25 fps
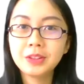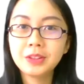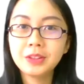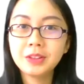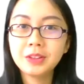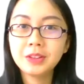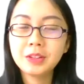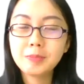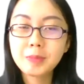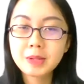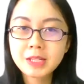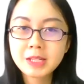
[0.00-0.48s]

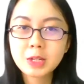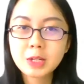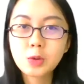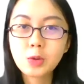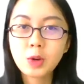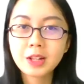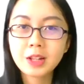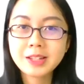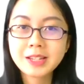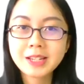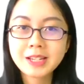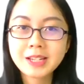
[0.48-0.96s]
the meeting
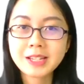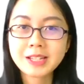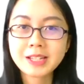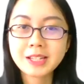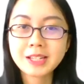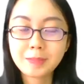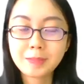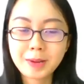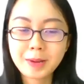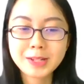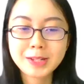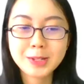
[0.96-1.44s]
quality, it
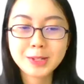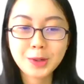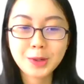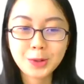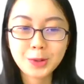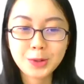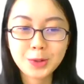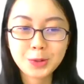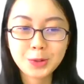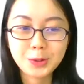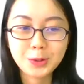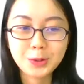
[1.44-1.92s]
depends
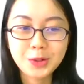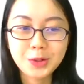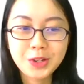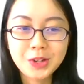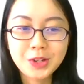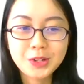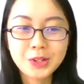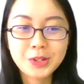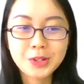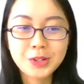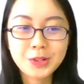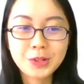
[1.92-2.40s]
on you.
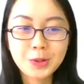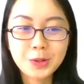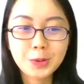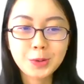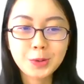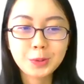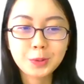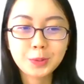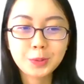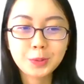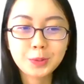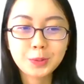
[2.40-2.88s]

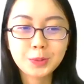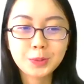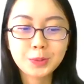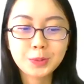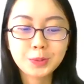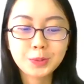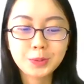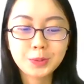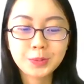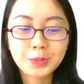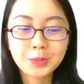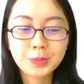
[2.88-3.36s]
So
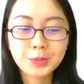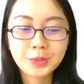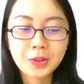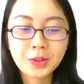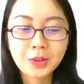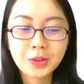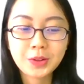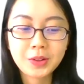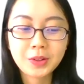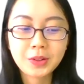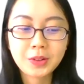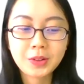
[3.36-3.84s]

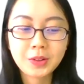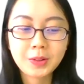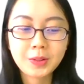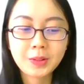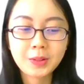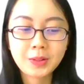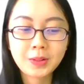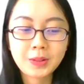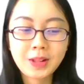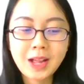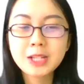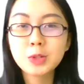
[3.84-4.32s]

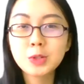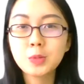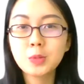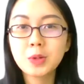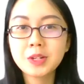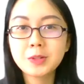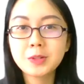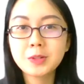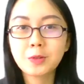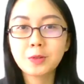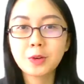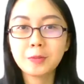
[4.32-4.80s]
last
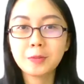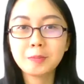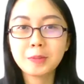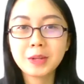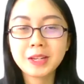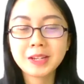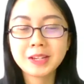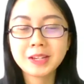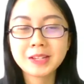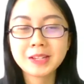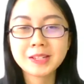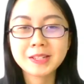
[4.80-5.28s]
word from
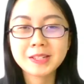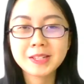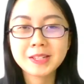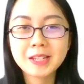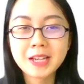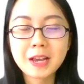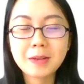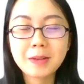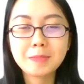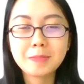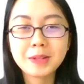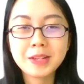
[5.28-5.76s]
me is
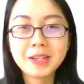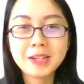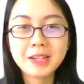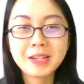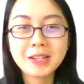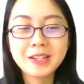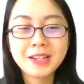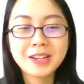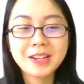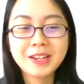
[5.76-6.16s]
TMD